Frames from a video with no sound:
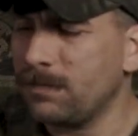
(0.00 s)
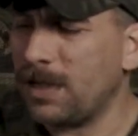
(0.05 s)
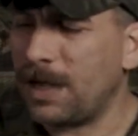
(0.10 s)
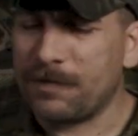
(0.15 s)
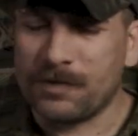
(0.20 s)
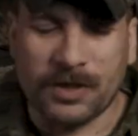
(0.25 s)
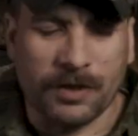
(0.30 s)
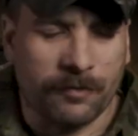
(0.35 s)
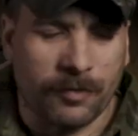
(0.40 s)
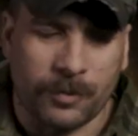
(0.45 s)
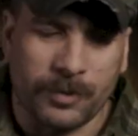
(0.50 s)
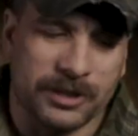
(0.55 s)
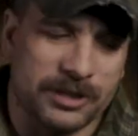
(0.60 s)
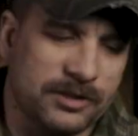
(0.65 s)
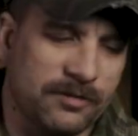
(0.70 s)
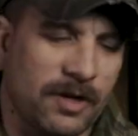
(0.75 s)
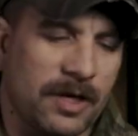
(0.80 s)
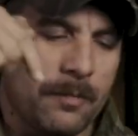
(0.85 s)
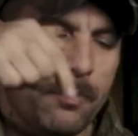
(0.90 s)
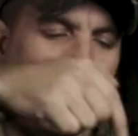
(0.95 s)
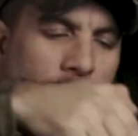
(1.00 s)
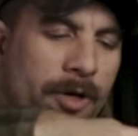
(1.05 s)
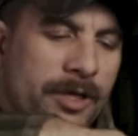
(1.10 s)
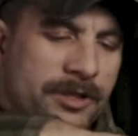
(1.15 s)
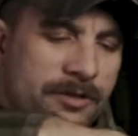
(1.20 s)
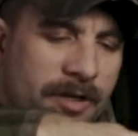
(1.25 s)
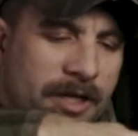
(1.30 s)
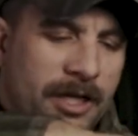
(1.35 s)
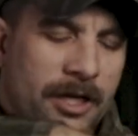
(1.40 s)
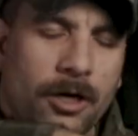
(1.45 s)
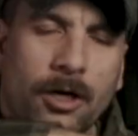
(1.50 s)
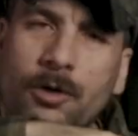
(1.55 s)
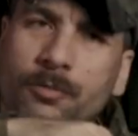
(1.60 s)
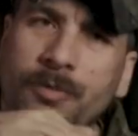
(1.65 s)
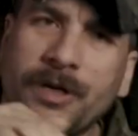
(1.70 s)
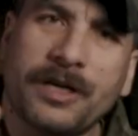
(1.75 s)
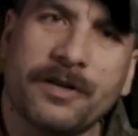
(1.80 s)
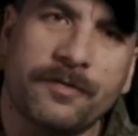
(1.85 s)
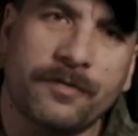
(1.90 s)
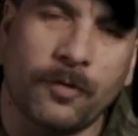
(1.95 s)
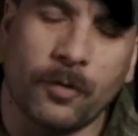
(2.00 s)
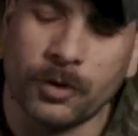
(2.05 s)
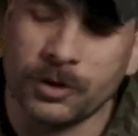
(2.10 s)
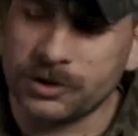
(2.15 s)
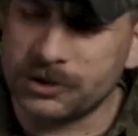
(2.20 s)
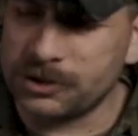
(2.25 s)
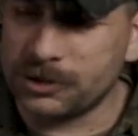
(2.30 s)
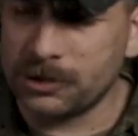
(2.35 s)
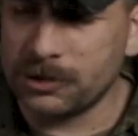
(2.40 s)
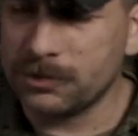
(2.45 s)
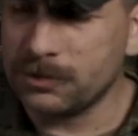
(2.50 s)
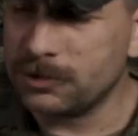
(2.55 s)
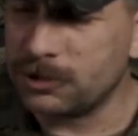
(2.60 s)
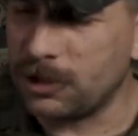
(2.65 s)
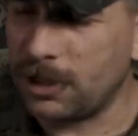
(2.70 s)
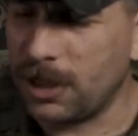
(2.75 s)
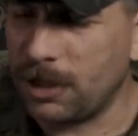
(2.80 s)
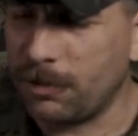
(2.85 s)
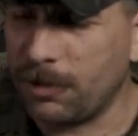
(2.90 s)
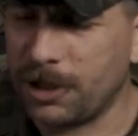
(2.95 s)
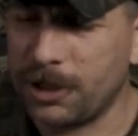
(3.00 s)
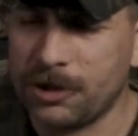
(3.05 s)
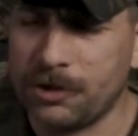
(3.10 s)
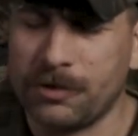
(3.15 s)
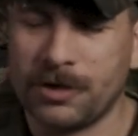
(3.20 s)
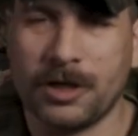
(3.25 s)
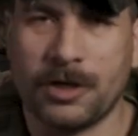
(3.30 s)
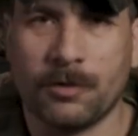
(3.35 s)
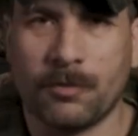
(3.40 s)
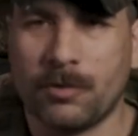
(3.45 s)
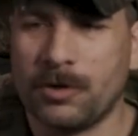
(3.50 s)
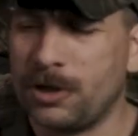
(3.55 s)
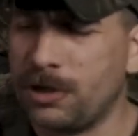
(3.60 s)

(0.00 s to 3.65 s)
Everything from the sling points right here are reinforced, so that way you don't need to.